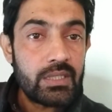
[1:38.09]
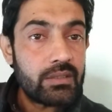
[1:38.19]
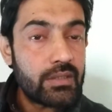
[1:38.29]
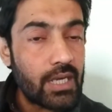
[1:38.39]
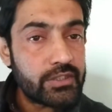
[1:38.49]

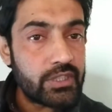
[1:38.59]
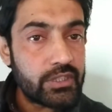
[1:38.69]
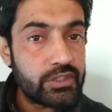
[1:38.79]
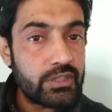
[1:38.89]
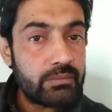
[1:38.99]

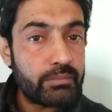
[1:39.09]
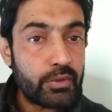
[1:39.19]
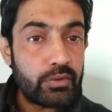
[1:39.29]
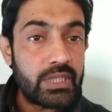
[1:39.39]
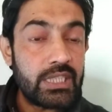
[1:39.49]
Non-structural
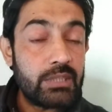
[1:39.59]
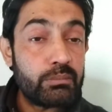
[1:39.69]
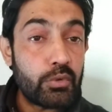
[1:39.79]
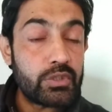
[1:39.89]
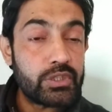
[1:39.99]
protein
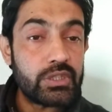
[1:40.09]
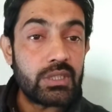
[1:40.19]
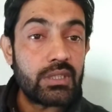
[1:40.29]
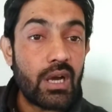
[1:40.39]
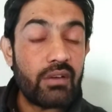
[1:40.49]

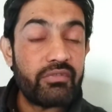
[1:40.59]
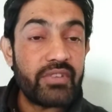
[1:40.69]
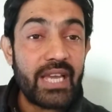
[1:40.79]
portion of